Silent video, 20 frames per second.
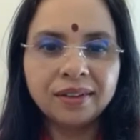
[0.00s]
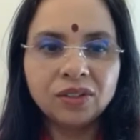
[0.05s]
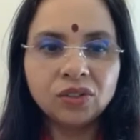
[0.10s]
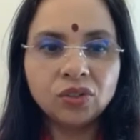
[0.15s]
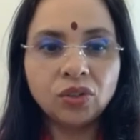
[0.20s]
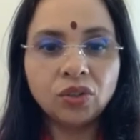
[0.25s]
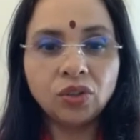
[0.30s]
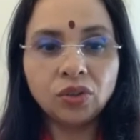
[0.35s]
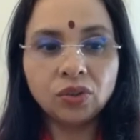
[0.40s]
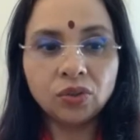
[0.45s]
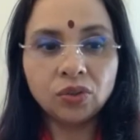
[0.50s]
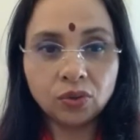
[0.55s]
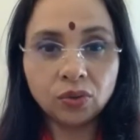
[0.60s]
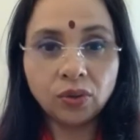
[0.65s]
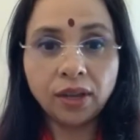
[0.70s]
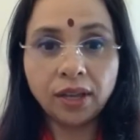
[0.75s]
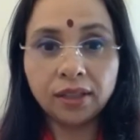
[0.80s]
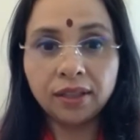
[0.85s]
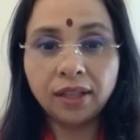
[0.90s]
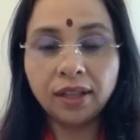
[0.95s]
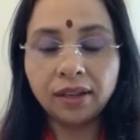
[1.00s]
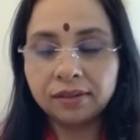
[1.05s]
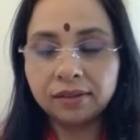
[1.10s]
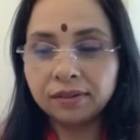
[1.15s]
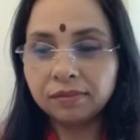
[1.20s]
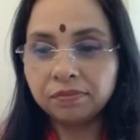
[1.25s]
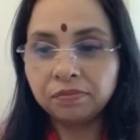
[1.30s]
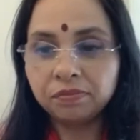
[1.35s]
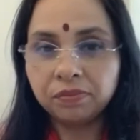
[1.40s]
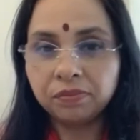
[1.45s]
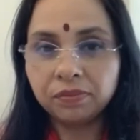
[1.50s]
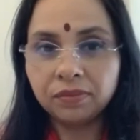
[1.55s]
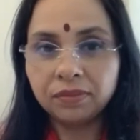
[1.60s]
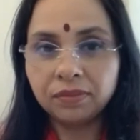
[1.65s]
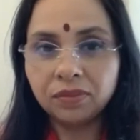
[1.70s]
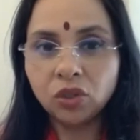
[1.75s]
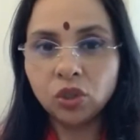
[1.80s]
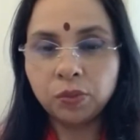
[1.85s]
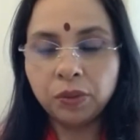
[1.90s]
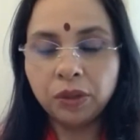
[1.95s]
So, you, so and then
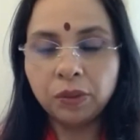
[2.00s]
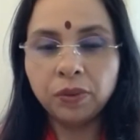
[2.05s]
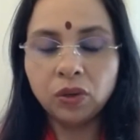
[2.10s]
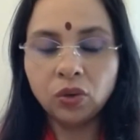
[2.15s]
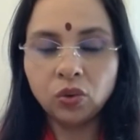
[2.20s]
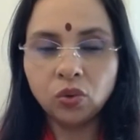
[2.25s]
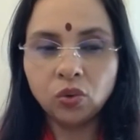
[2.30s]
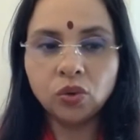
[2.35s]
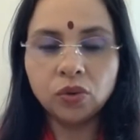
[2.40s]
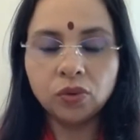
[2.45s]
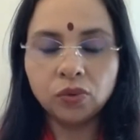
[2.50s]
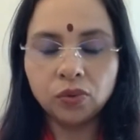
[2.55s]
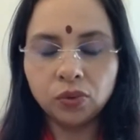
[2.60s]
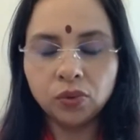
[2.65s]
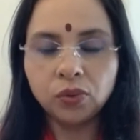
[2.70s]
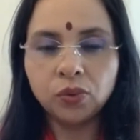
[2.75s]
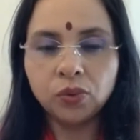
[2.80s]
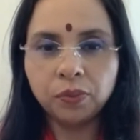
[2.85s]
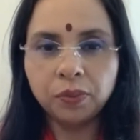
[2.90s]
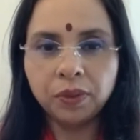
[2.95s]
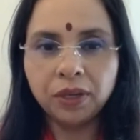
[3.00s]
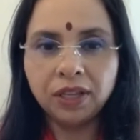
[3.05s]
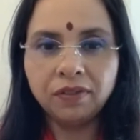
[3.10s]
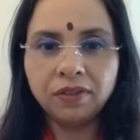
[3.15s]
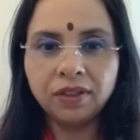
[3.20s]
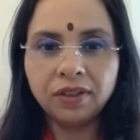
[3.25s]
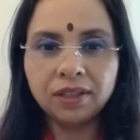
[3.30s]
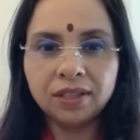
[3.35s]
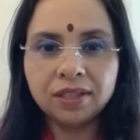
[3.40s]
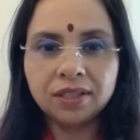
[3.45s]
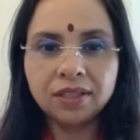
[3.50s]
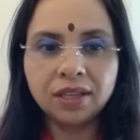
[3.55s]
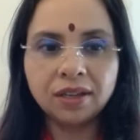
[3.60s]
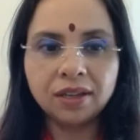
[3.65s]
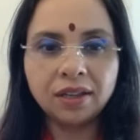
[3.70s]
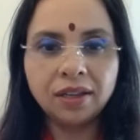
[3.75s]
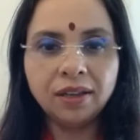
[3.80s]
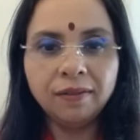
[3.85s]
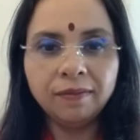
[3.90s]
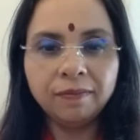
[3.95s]
those people who, who believe in this
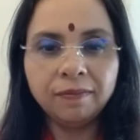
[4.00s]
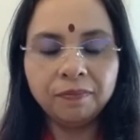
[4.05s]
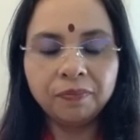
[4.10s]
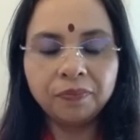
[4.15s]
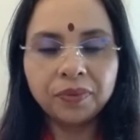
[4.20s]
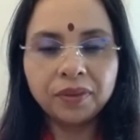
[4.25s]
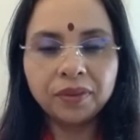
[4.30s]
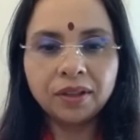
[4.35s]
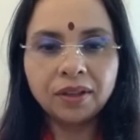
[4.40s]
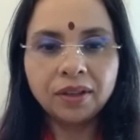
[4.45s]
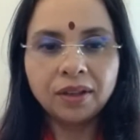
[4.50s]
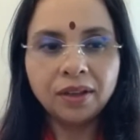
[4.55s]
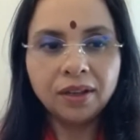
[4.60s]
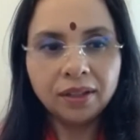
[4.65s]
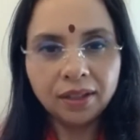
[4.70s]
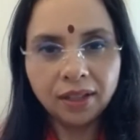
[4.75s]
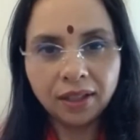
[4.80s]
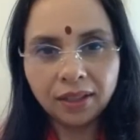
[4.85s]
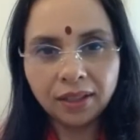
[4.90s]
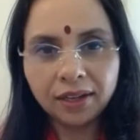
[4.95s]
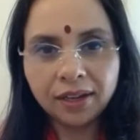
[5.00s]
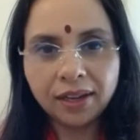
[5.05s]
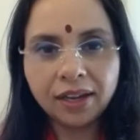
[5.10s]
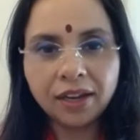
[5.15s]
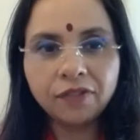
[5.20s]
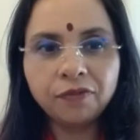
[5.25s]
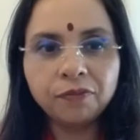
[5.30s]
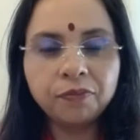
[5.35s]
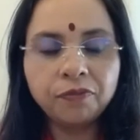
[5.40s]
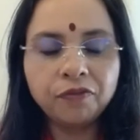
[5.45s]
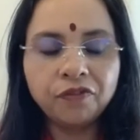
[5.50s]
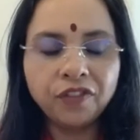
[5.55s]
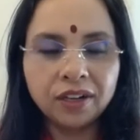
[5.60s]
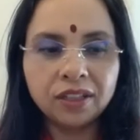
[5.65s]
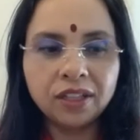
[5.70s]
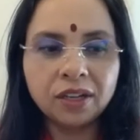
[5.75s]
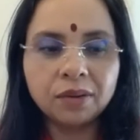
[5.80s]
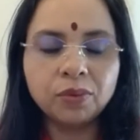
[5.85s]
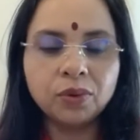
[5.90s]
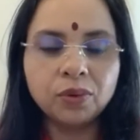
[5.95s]
theory, then they take it
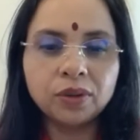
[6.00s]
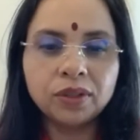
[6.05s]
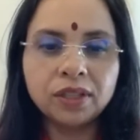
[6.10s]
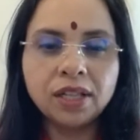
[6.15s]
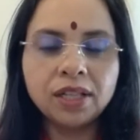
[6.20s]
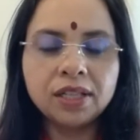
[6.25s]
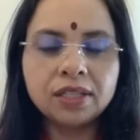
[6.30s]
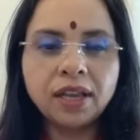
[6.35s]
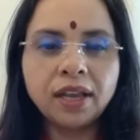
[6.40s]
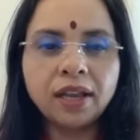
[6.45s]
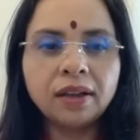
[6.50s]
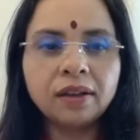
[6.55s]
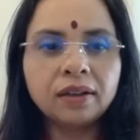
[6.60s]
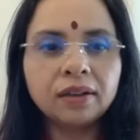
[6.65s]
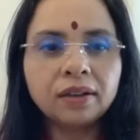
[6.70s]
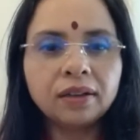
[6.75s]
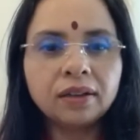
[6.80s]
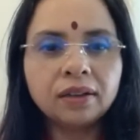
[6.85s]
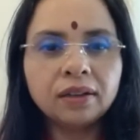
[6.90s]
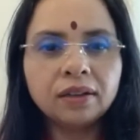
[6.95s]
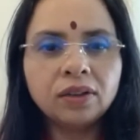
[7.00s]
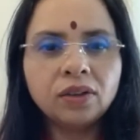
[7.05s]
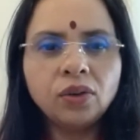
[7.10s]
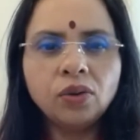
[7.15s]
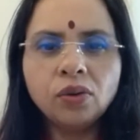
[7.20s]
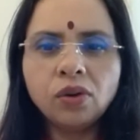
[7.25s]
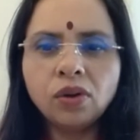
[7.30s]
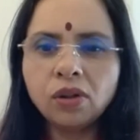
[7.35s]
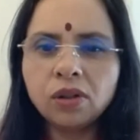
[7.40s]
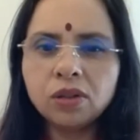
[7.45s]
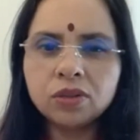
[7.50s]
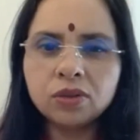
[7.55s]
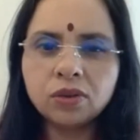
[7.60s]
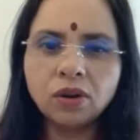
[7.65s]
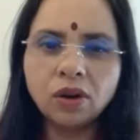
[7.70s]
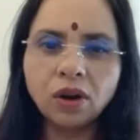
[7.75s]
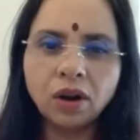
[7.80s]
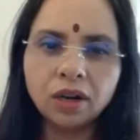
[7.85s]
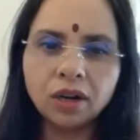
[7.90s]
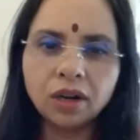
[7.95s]
furthermore. They'll say, you are also
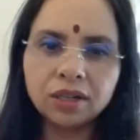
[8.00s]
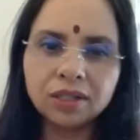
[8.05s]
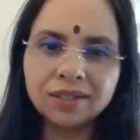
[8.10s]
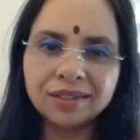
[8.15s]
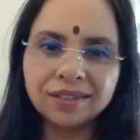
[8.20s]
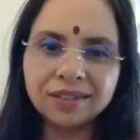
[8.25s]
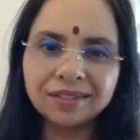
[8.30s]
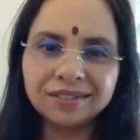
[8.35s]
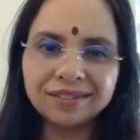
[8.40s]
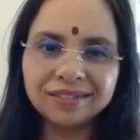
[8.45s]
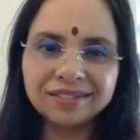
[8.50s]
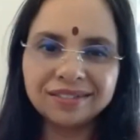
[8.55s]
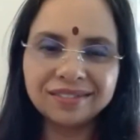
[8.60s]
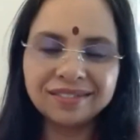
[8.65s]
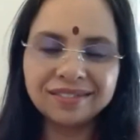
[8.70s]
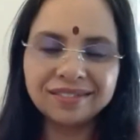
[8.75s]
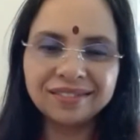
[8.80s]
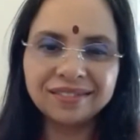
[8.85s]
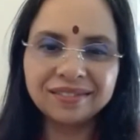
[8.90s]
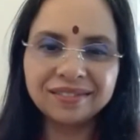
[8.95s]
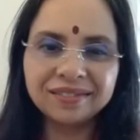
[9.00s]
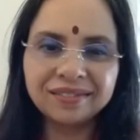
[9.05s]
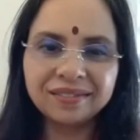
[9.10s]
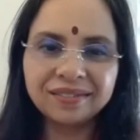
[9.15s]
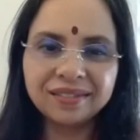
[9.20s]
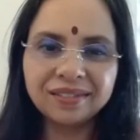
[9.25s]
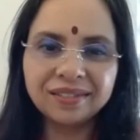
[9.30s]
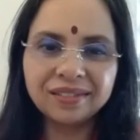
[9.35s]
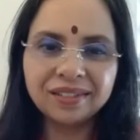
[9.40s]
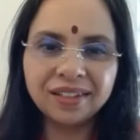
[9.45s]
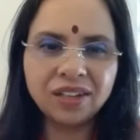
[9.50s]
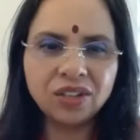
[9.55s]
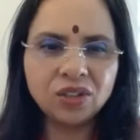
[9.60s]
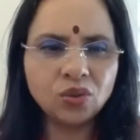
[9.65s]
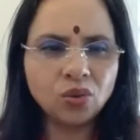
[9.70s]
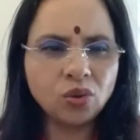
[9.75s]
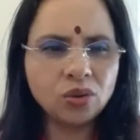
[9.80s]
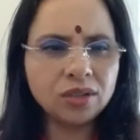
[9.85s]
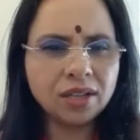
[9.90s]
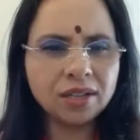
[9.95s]
gods. There is
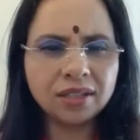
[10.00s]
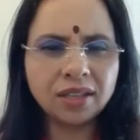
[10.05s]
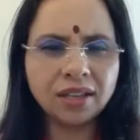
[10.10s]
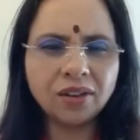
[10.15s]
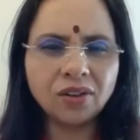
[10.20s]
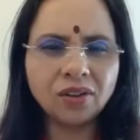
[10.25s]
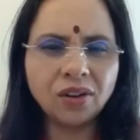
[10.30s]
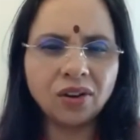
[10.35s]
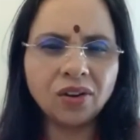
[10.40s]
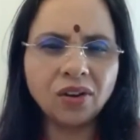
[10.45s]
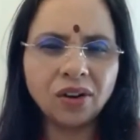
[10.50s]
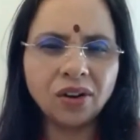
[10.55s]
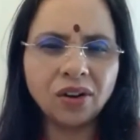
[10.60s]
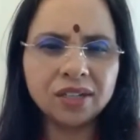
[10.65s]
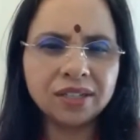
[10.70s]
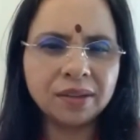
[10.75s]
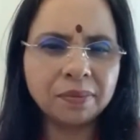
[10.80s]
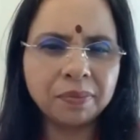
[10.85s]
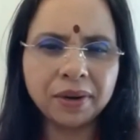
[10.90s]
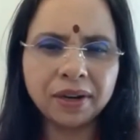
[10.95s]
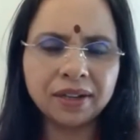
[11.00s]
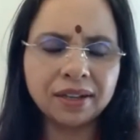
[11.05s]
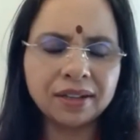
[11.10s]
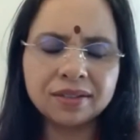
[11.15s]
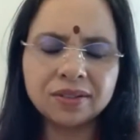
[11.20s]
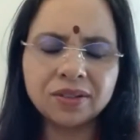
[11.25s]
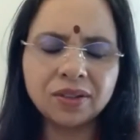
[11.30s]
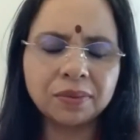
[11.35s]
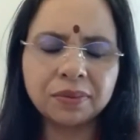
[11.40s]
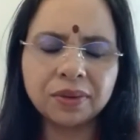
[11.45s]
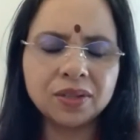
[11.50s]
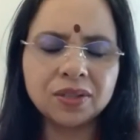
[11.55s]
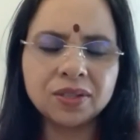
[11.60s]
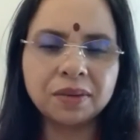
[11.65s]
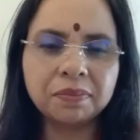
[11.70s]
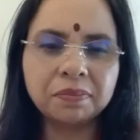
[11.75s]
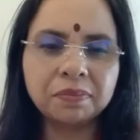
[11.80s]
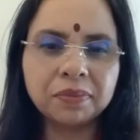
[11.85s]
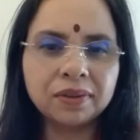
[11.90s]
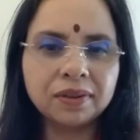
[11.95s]
no such thing called God, separate concept,
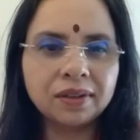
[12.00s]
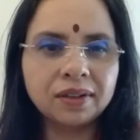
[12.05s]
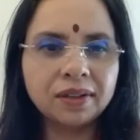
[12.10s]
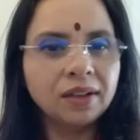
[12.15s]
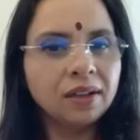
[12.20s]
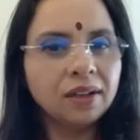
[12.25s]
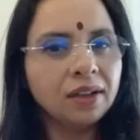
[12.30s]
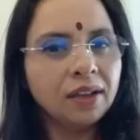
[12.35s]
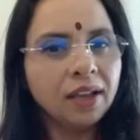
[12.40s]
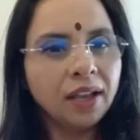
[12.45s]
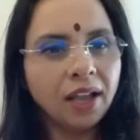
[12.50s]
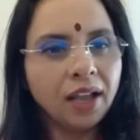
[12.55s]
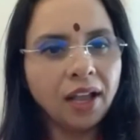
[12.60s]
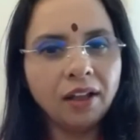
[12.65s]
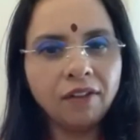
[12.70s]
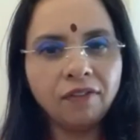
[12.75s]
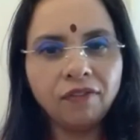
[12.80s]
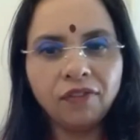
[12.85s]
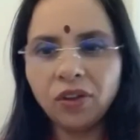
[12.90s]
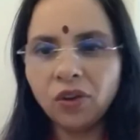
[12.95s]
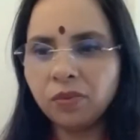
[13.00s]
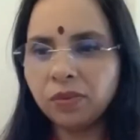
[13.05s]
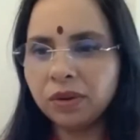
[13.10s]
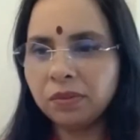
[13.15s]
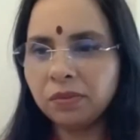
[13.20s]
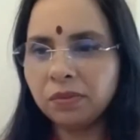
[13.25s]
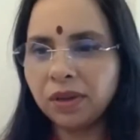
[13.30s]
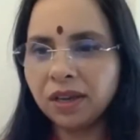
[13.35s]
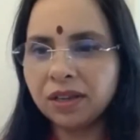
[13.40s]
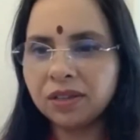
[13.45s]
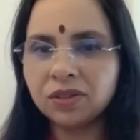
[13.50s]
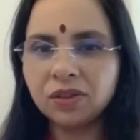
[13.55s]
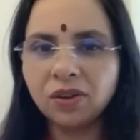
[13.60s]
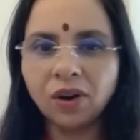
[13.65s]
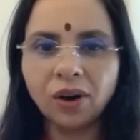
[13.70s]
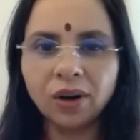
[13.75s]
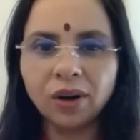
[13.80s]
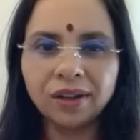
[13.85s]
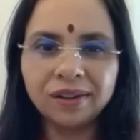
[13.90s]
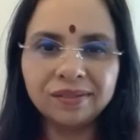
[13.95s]
concept. Every human being is
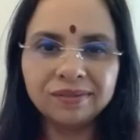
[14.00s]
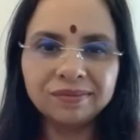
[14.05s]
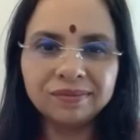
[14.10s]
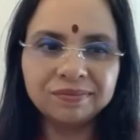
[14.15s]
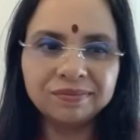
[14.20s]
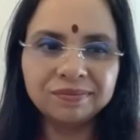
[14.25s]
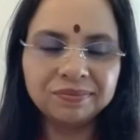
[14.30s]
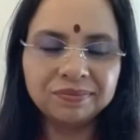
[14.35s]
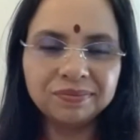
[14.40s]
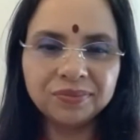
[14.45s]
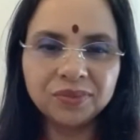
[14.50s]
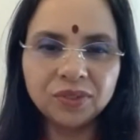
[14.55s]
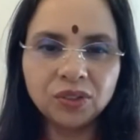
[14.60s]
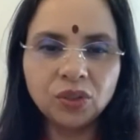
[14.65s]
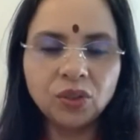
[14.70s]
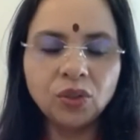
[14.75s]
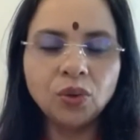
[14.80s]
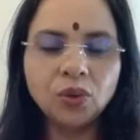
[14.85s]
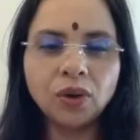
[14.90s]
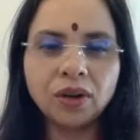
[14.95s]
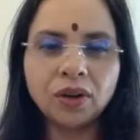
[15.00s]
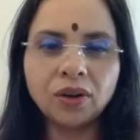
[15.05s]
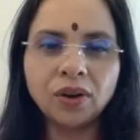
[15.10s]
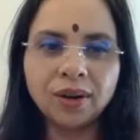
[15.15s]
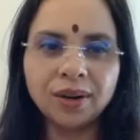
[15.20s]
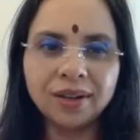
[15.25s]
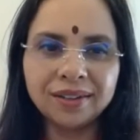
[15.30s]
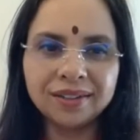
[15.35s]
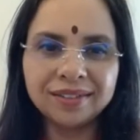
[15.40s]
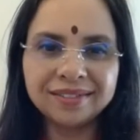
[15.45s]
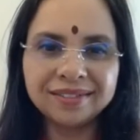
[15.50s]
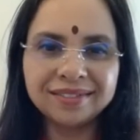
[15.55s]
God. You are God.